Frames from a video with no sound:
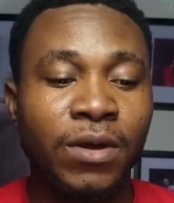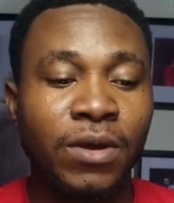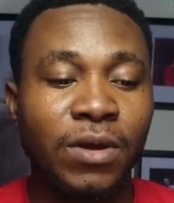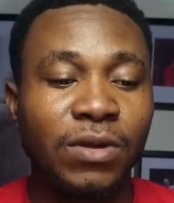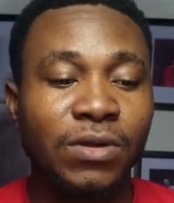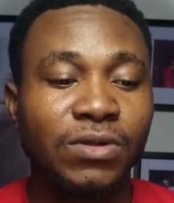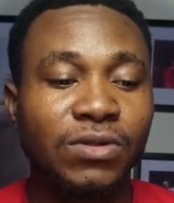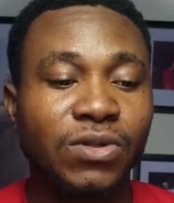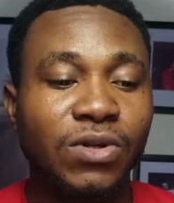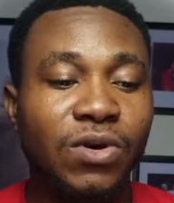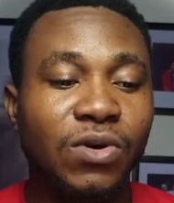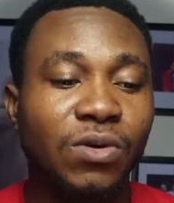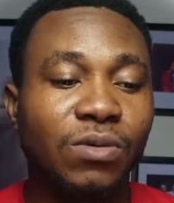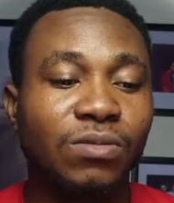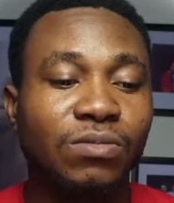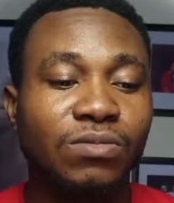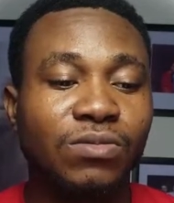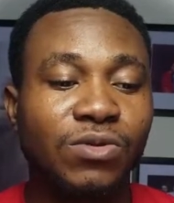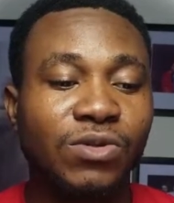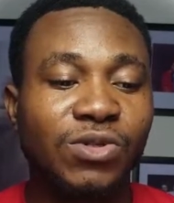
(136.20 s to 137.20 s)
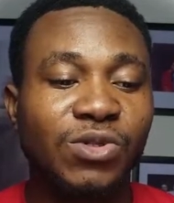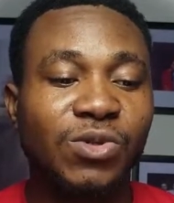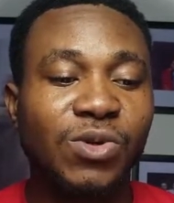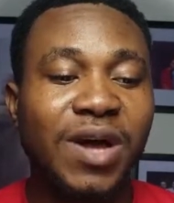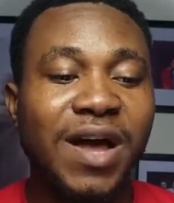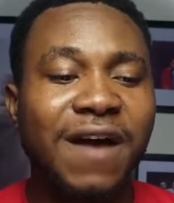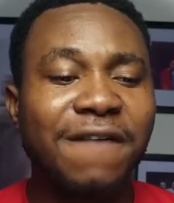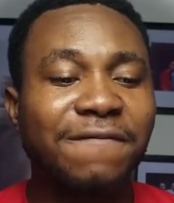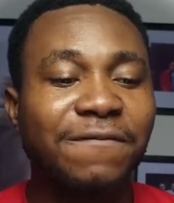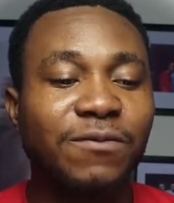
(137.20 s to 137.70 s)
so you should
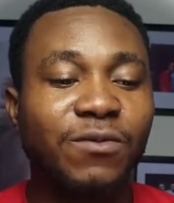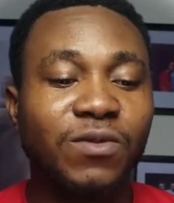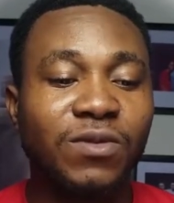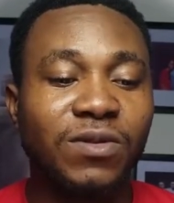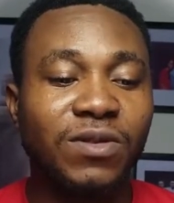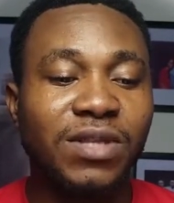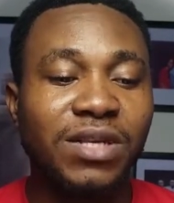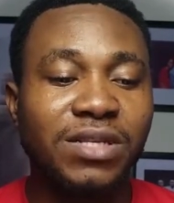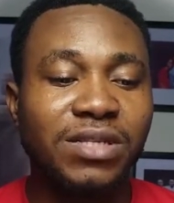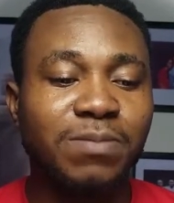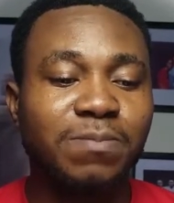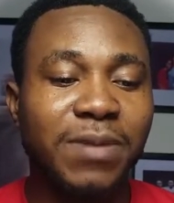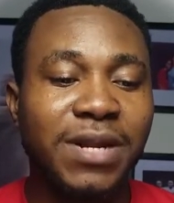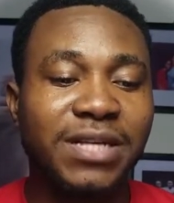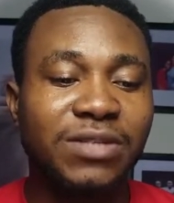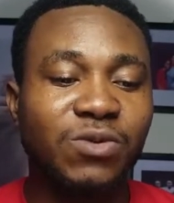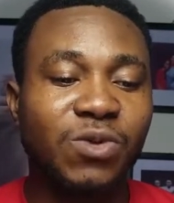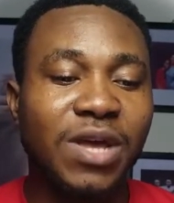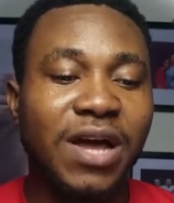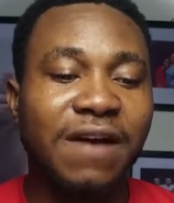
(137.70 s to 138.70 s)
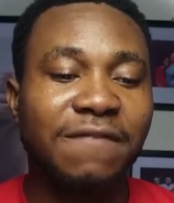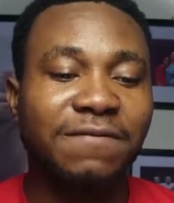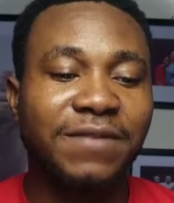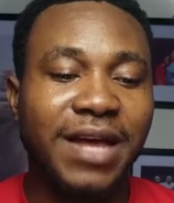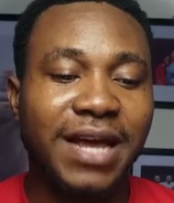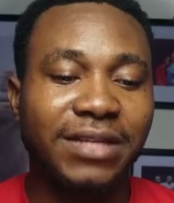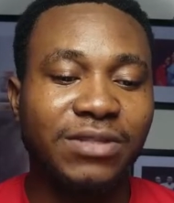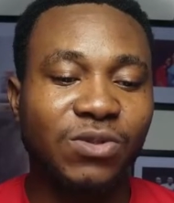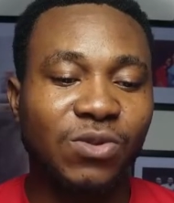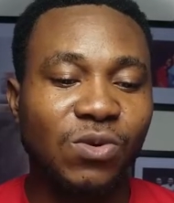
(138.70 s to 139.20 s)
have this place. You have
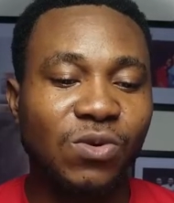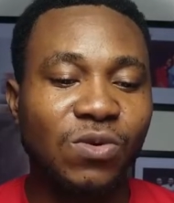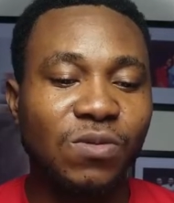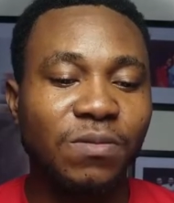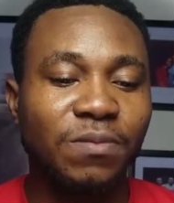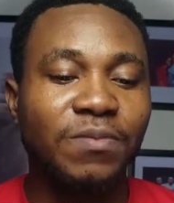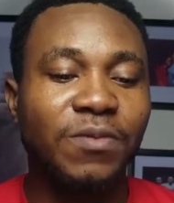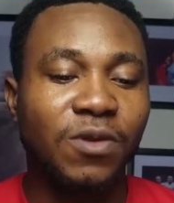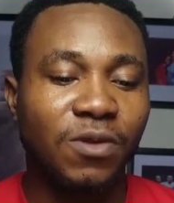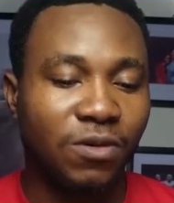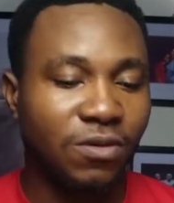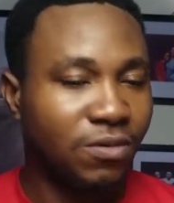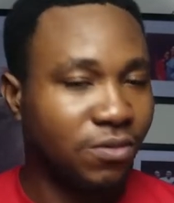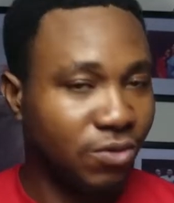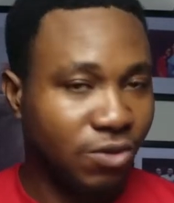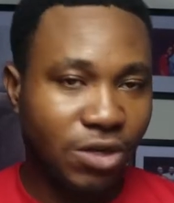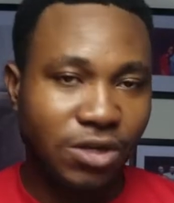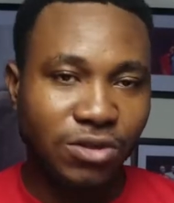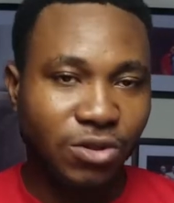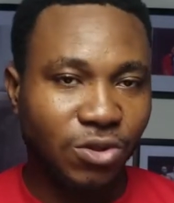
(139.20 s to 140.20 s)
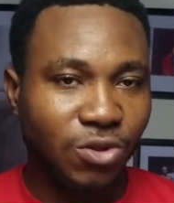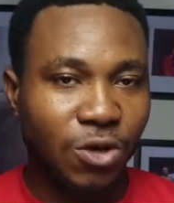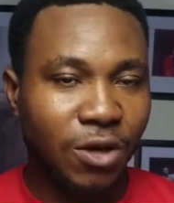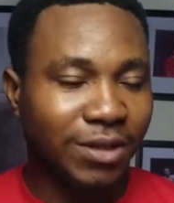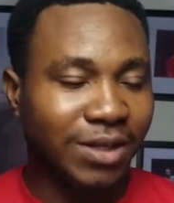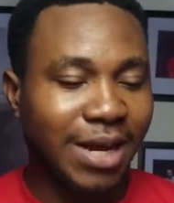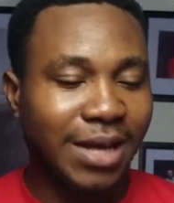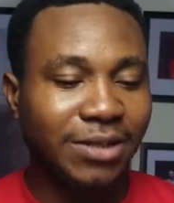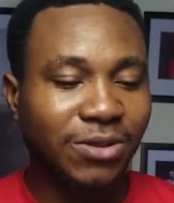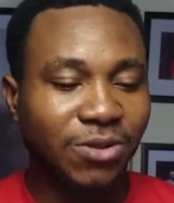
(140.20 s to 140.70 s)
title, just do your
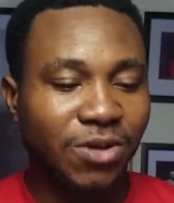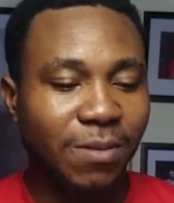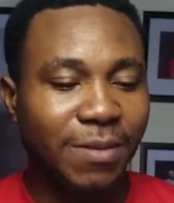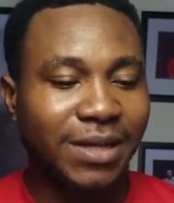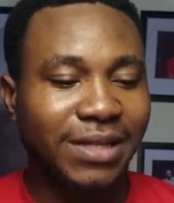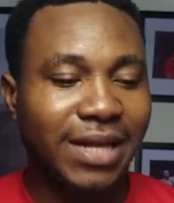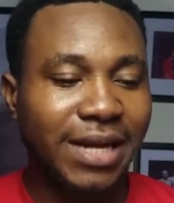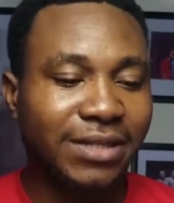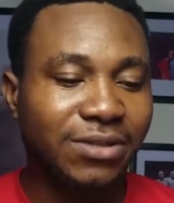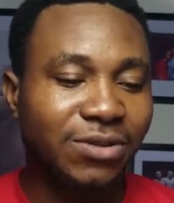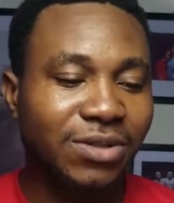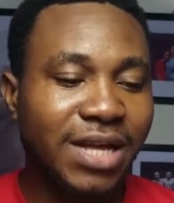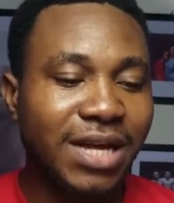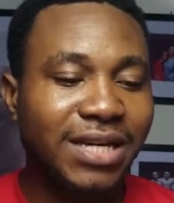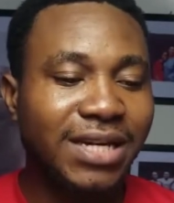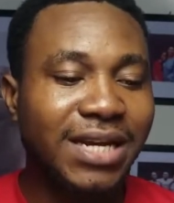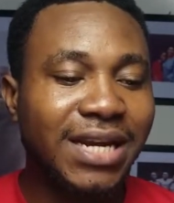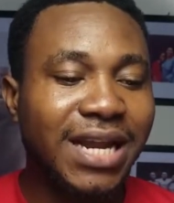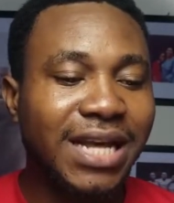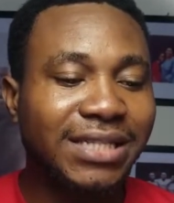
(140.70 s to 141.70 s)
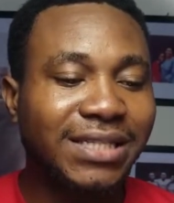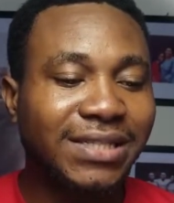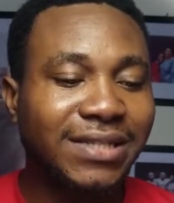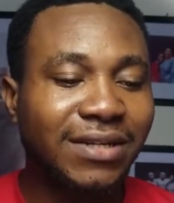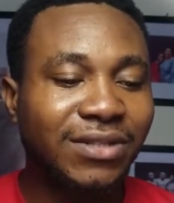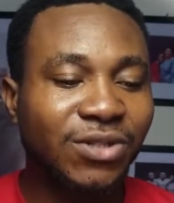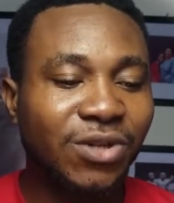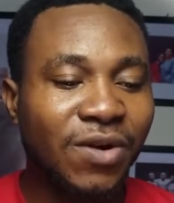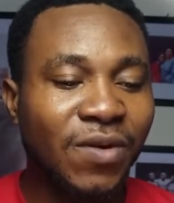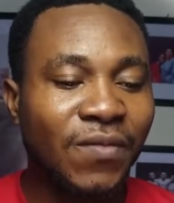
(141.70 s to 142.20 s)
title, normal title. Then the next
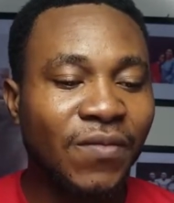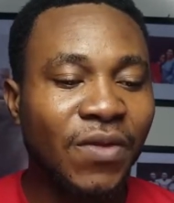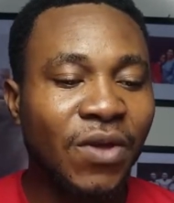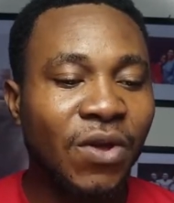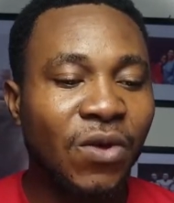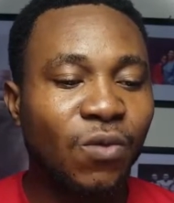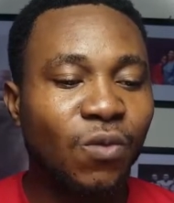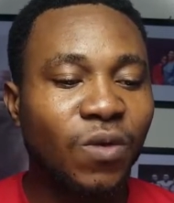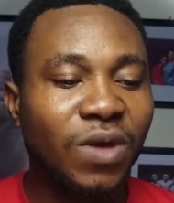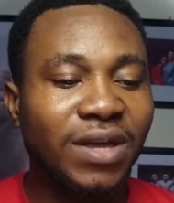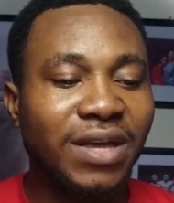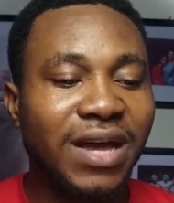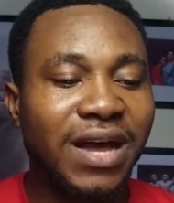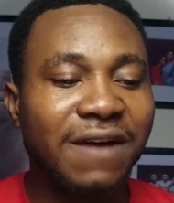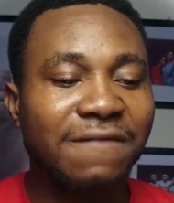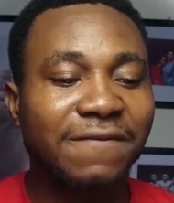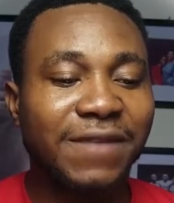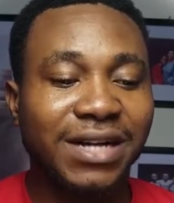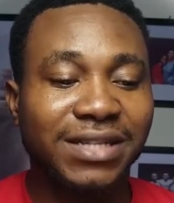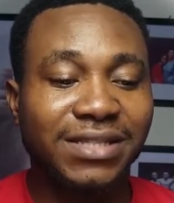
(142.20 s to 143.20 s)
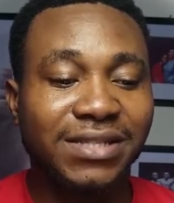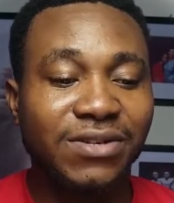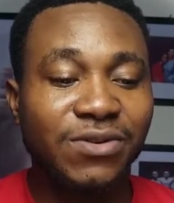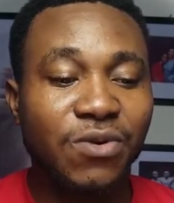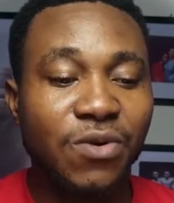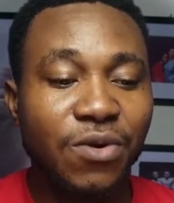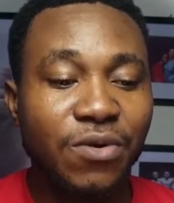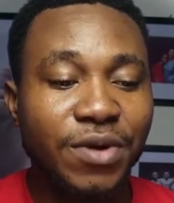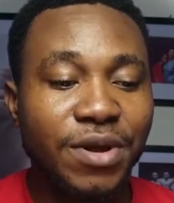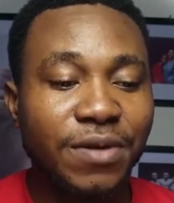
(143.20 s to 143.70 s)
section where you have
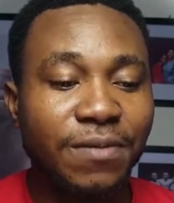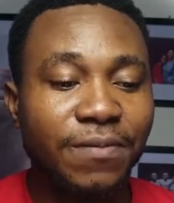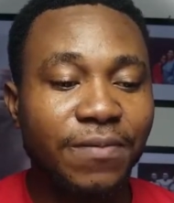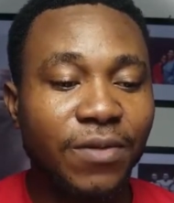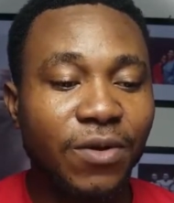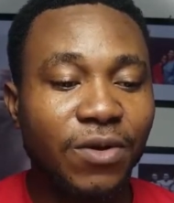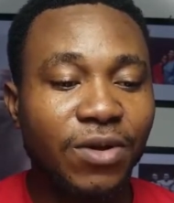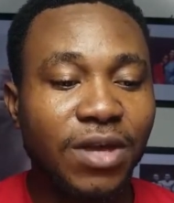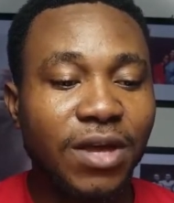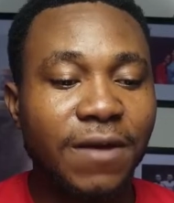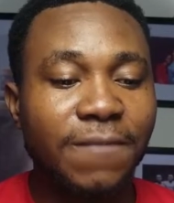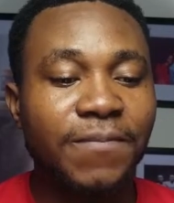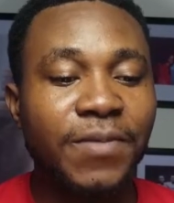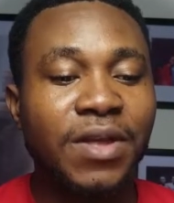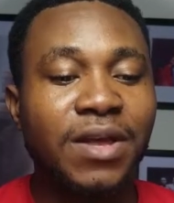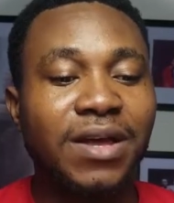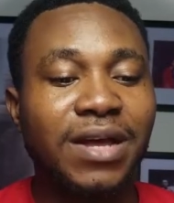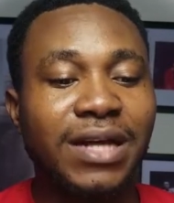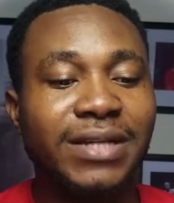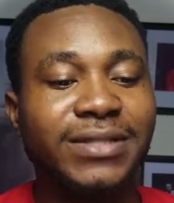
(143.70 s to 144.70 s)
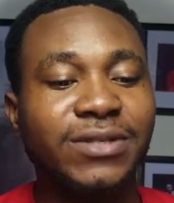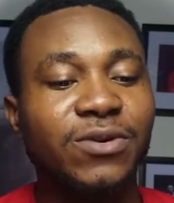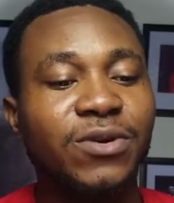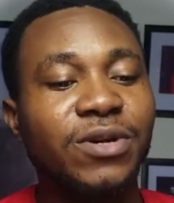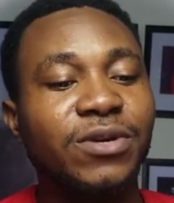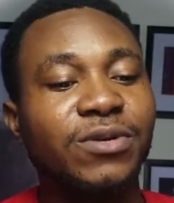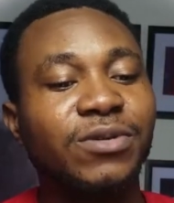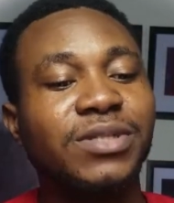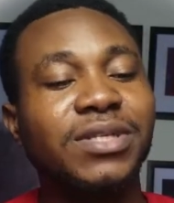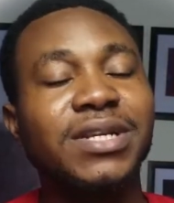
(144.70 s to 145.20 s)
category. Okay,
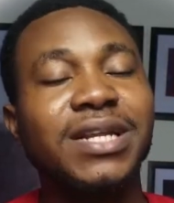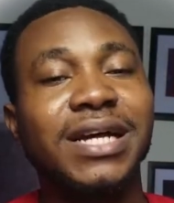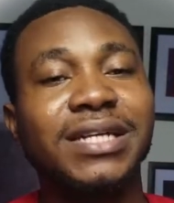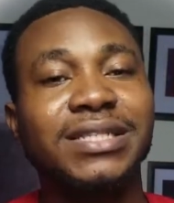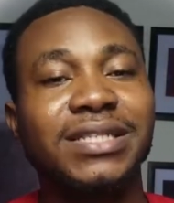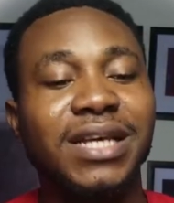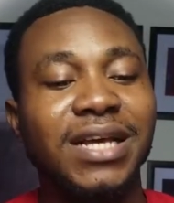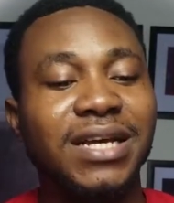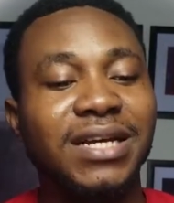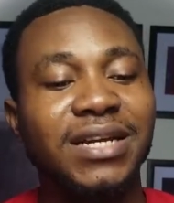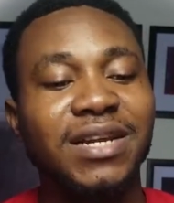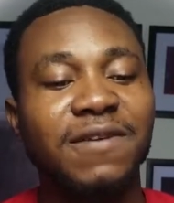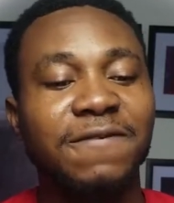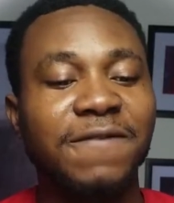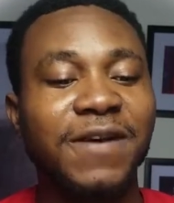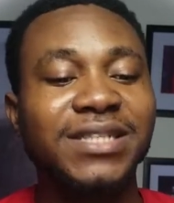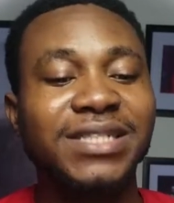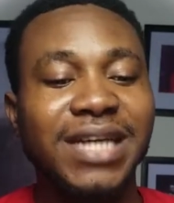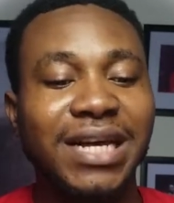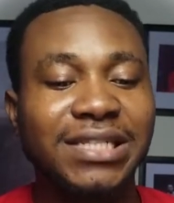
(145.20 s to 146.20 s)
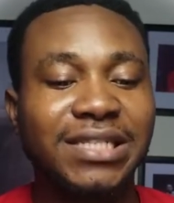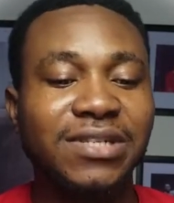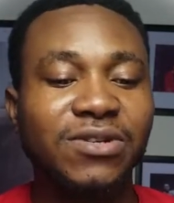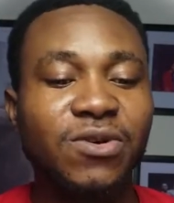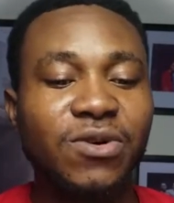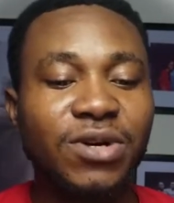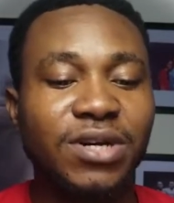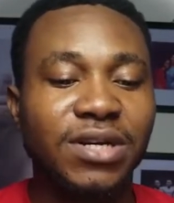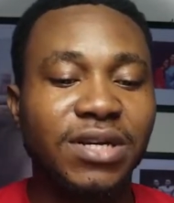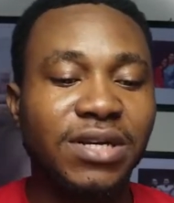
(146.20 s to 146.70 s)
category, you see that the first
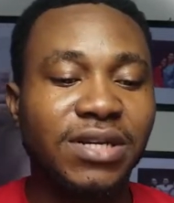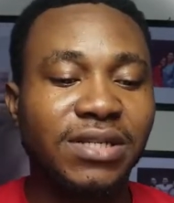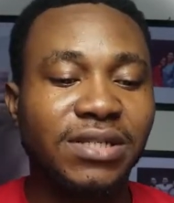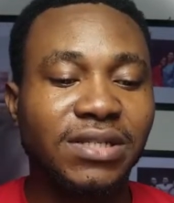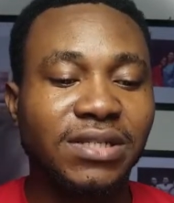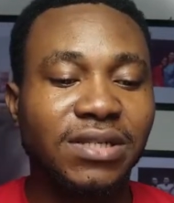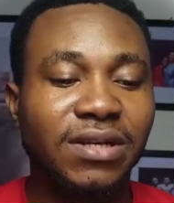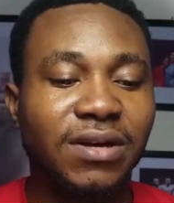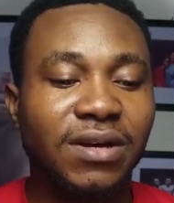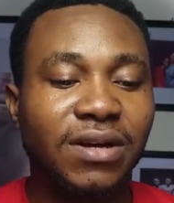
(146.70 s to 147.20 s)
category is,